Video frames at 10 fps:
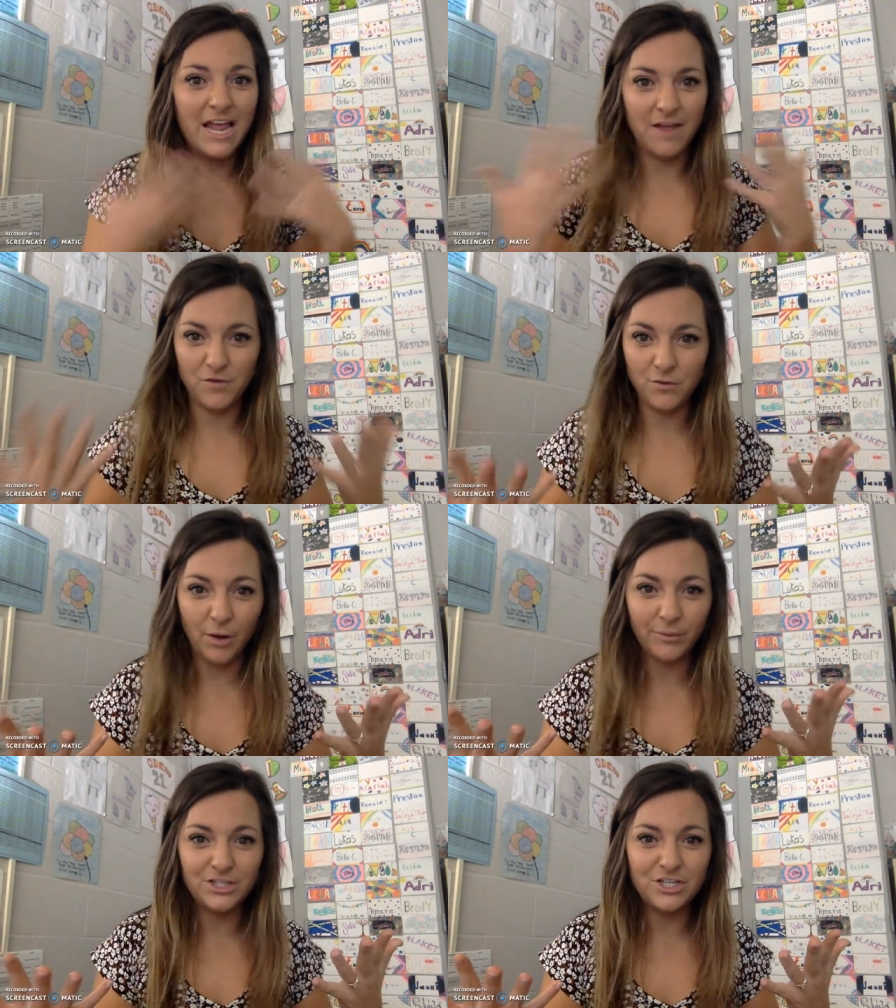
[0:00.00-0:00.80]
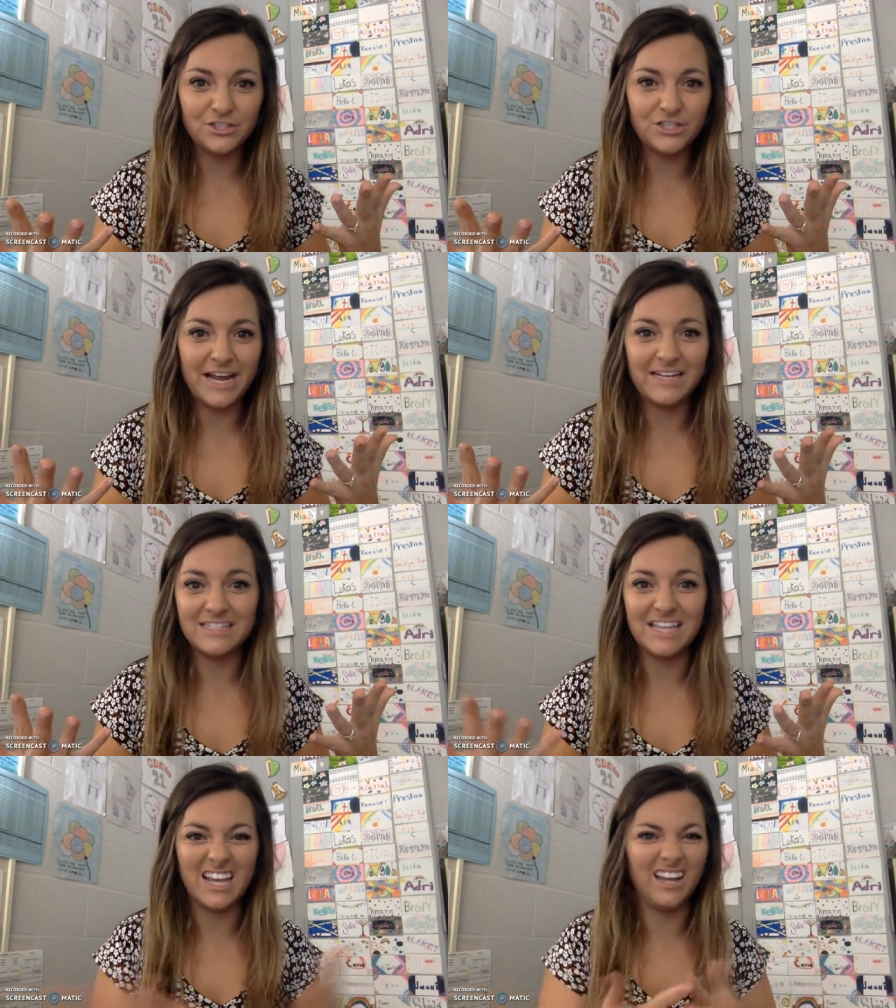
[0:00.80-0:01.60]
If you go into your days
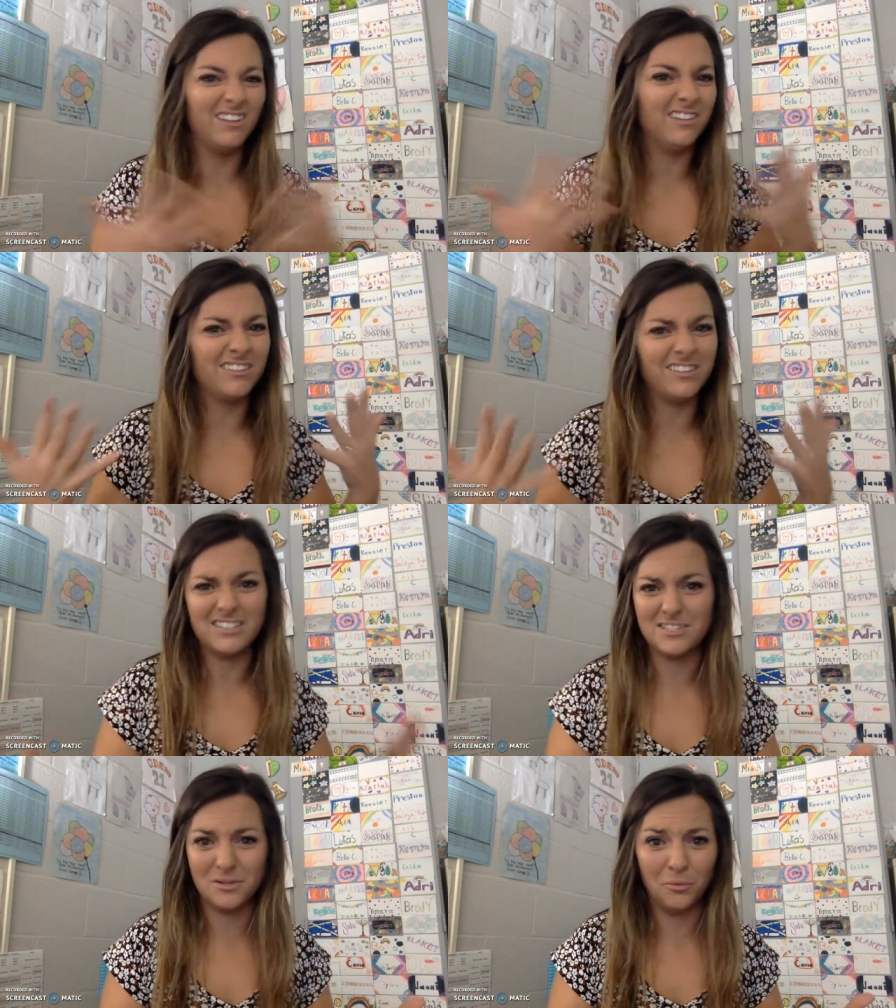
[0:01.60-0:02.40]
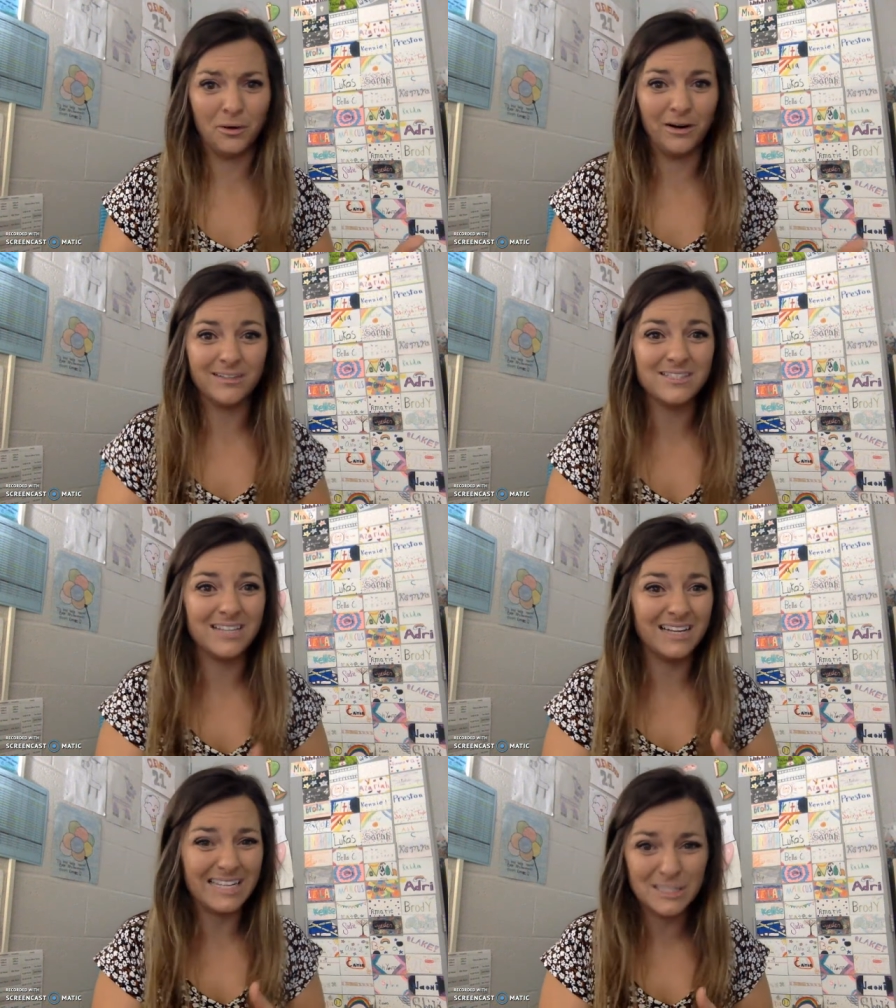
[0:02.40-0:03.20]
thinking, oh, this is the worst,
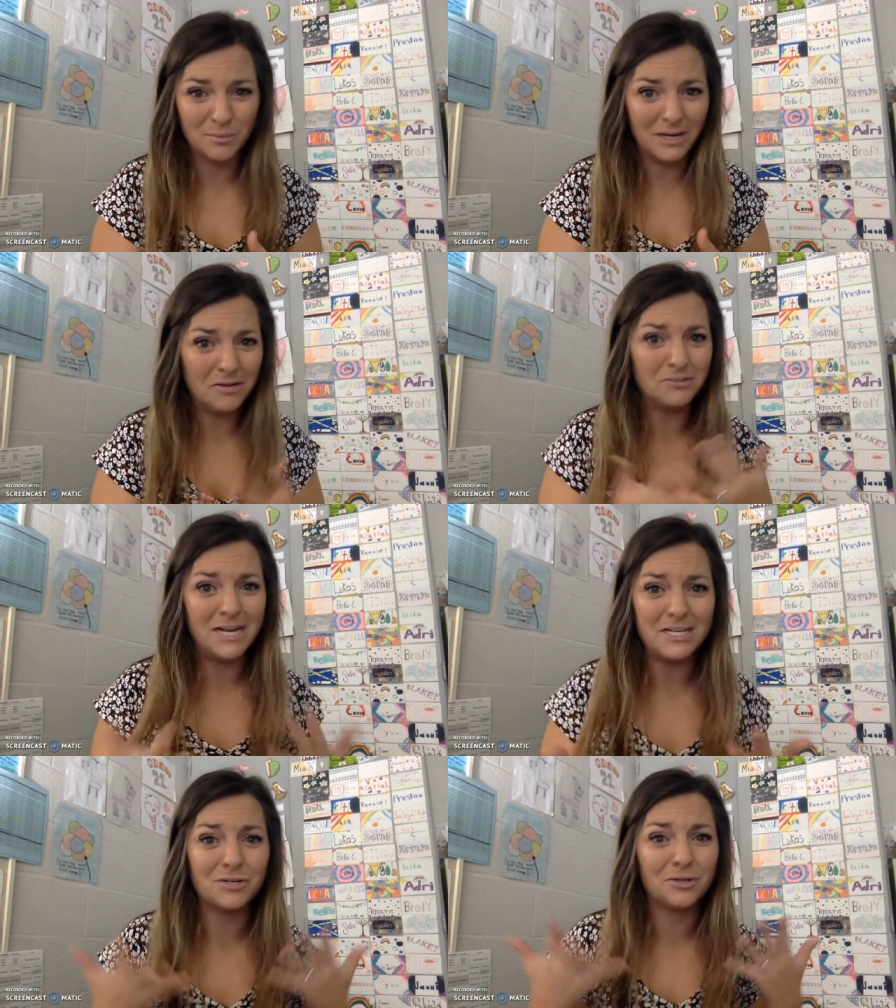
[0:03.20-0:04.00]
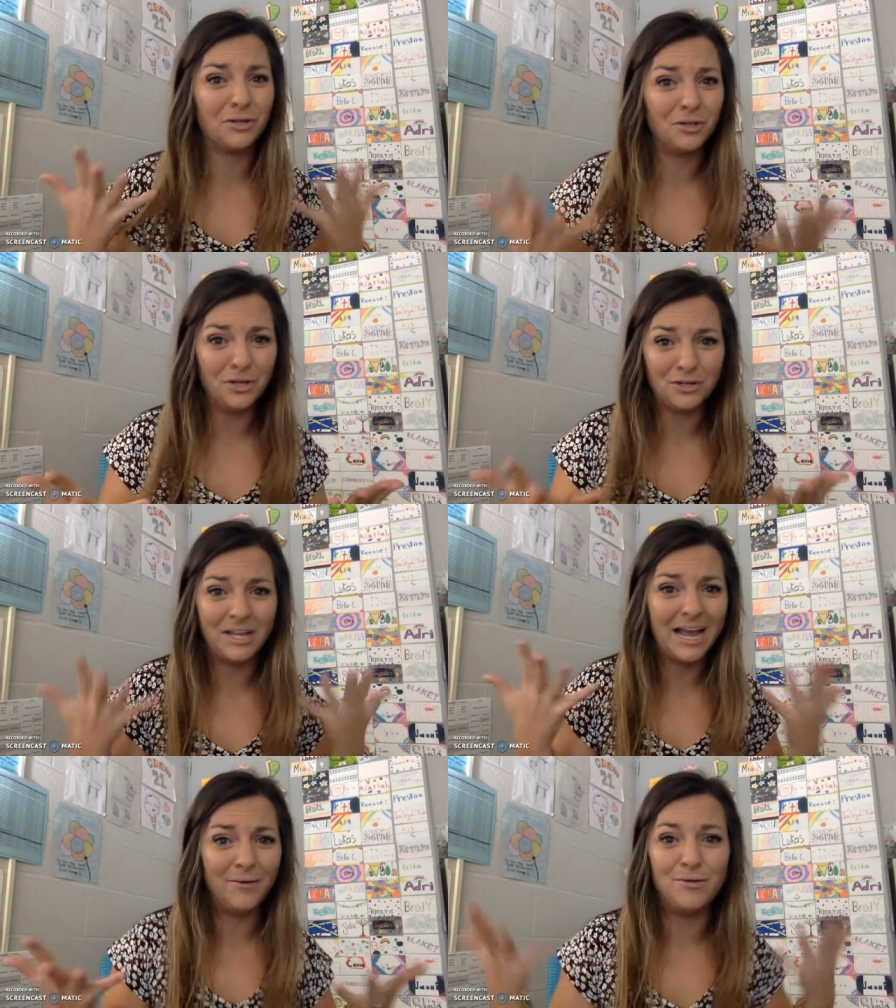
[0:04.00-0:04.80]
then guess what? Your days are going to look
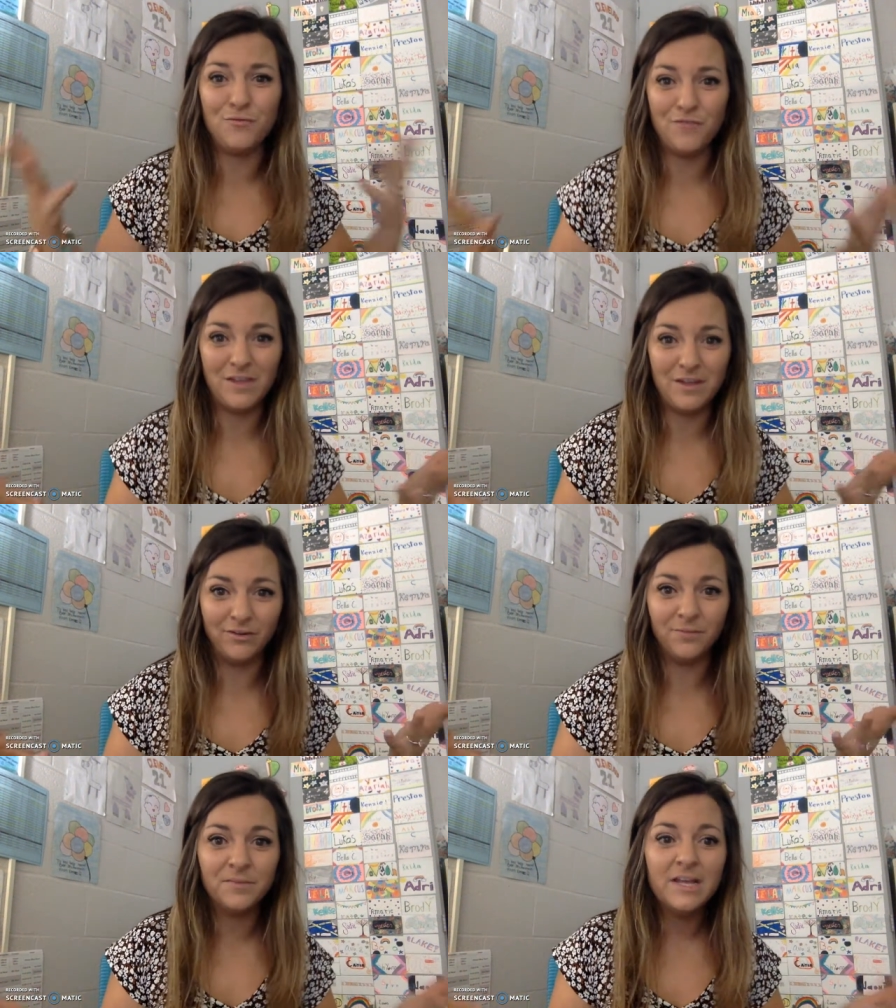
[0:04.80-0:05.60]
like how you feel.